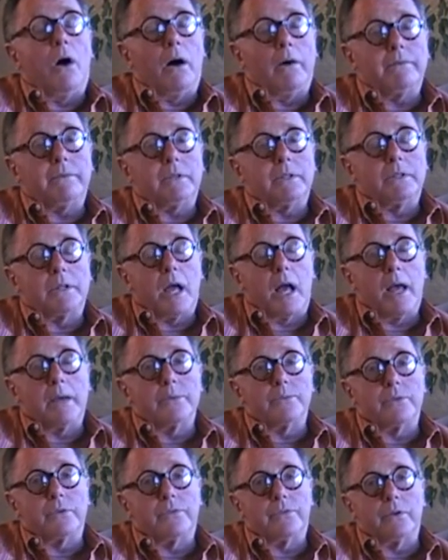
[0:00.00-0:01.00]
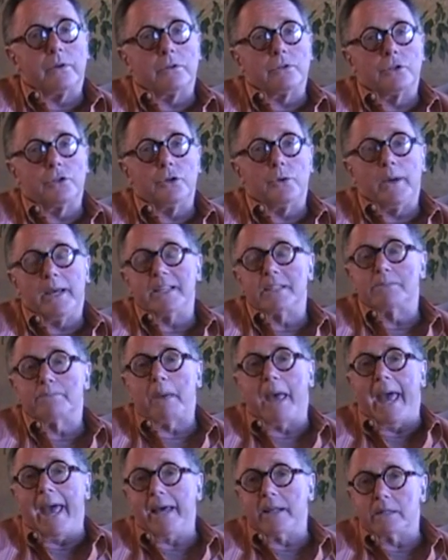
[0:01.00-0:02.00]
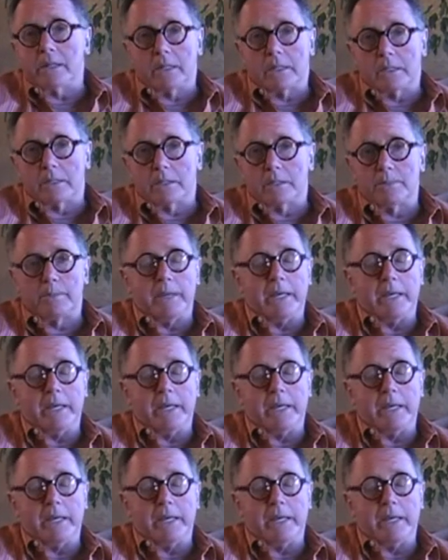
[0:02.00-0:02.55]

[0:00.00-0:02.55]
oftentimes referred to as PANDAS,